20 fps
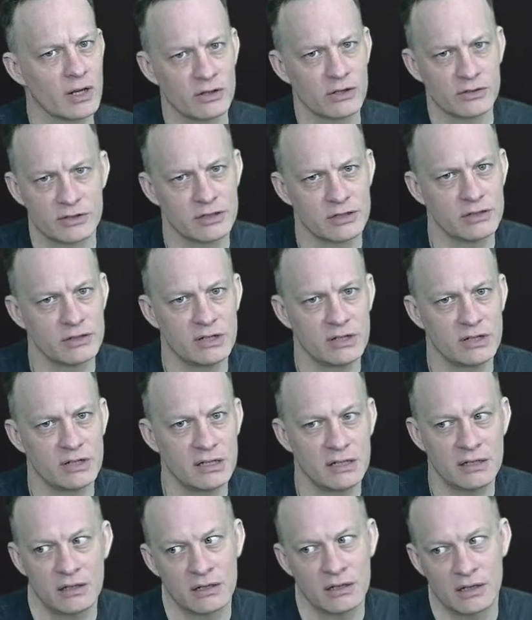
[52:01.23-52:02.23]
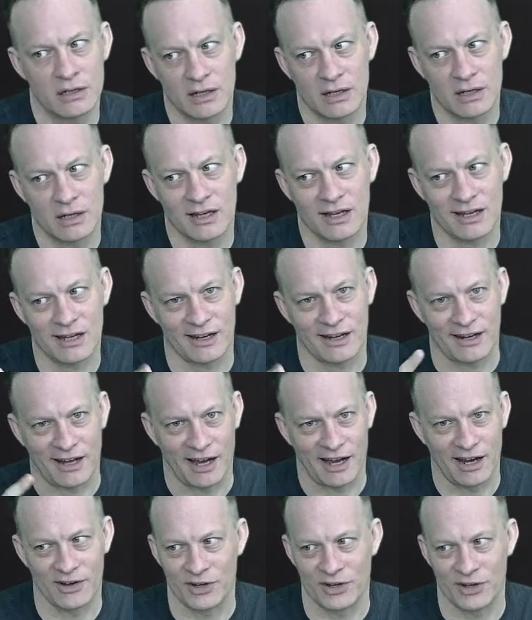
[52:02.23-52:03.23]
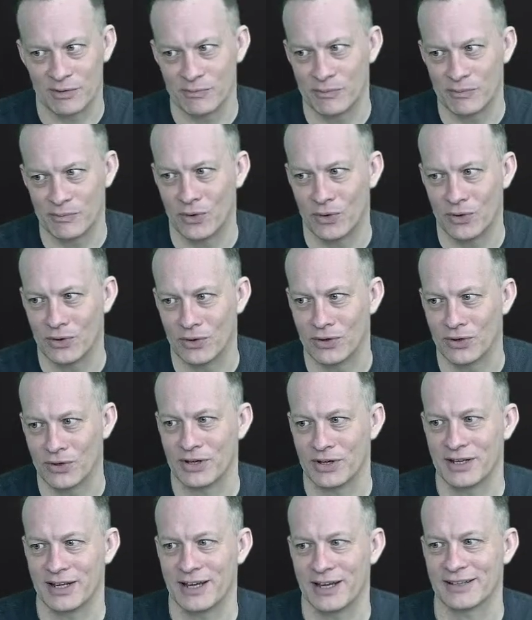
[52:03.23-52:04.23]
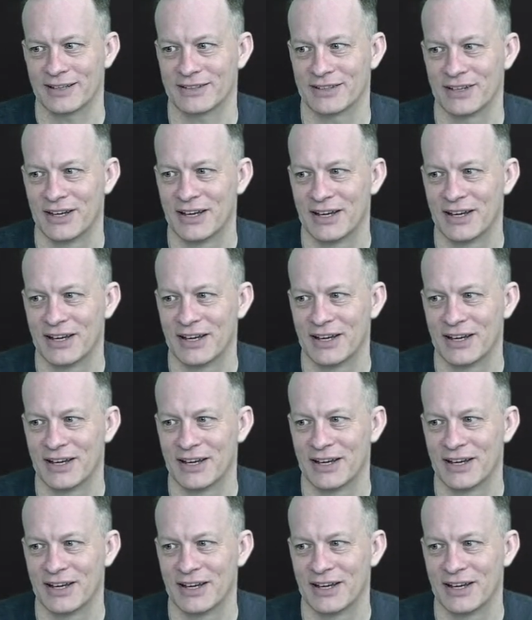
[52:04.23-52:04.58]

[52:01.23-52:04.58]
else do you need? An ironing board. Yes.